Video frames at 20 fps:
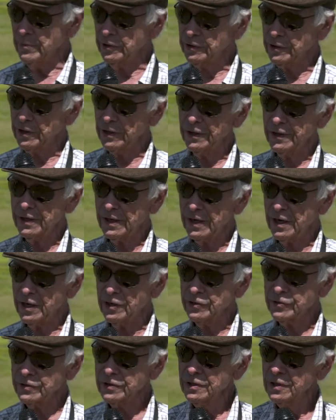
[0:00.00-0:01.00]
milking
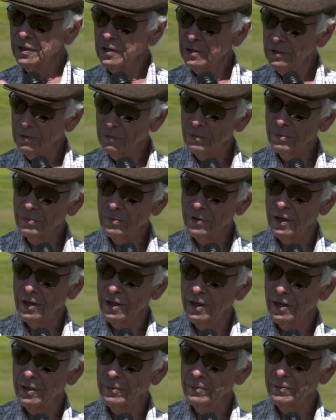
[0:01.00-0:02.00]
cows,
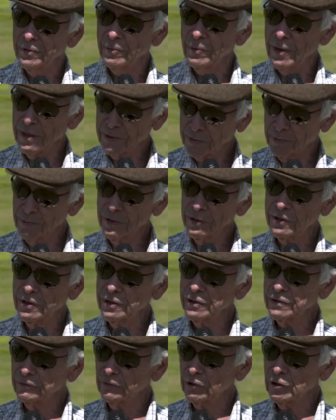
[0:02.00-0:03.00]
uh, the best
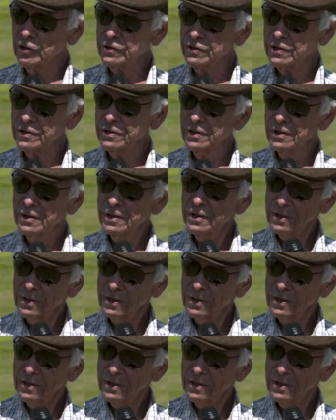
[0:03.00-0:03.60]
milkers first,